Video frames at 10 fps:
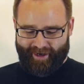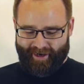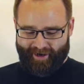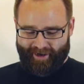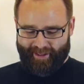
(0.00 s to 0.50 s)

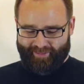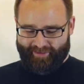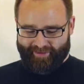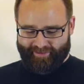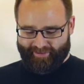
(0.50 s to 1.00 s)
and
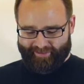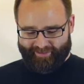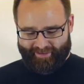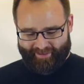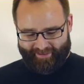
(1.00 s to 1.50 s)
this isn't
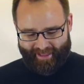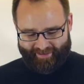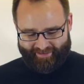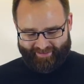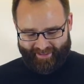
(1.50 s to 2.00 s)

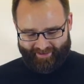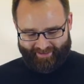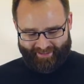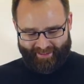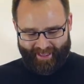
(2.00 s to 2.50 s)

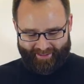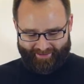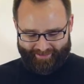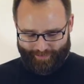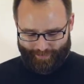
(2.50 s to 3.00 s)
necessarily that
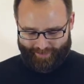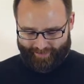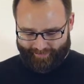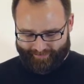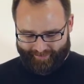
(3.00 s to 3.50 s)

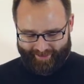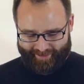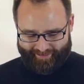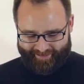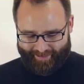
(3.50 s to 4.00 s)
intuitive.
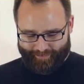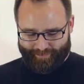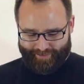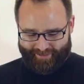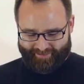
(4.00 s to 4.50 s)
It seems really